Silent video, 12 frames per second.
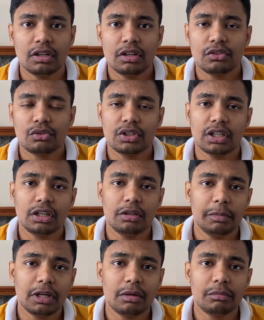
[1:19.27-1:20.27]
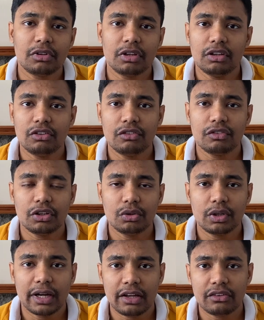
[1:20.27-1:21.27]
so that it becomes easy for you
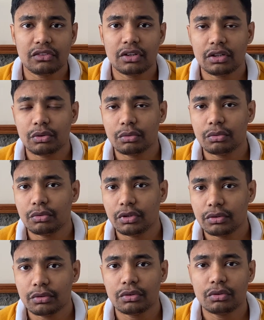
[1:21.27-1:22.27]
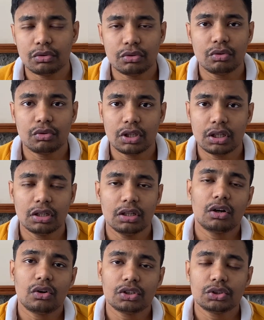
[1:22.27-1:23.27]
guys to go through the
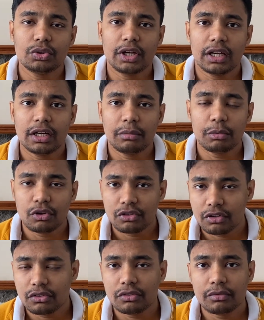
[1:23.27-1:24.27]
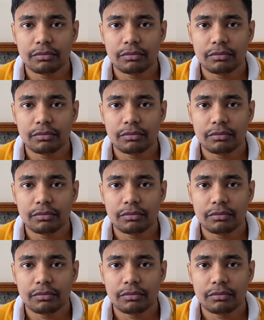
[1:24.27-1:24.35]
cost to Canada process.